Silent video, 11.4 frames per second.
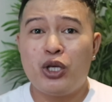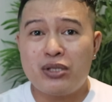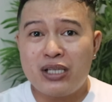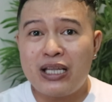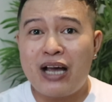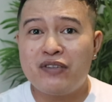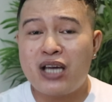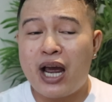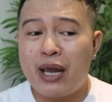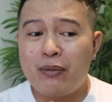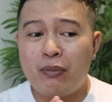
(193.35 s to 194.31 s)
you still
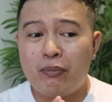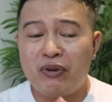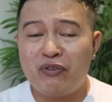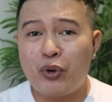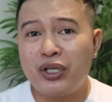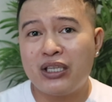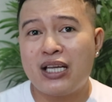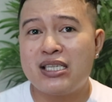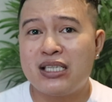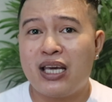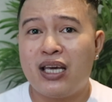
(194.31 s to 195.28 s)
have time before the
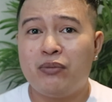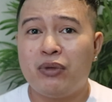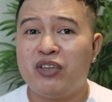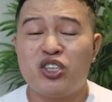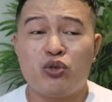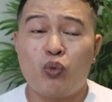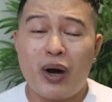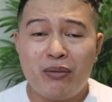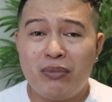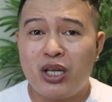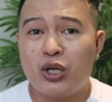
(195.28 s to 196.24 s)
lesson end, maybe
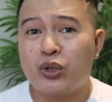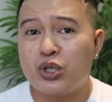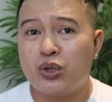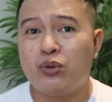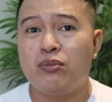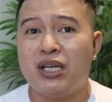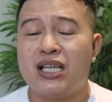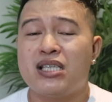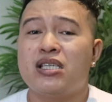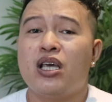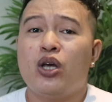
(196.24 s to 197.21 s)
1 minute or 2
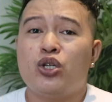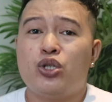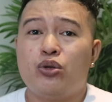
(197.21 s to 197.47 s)
minutes,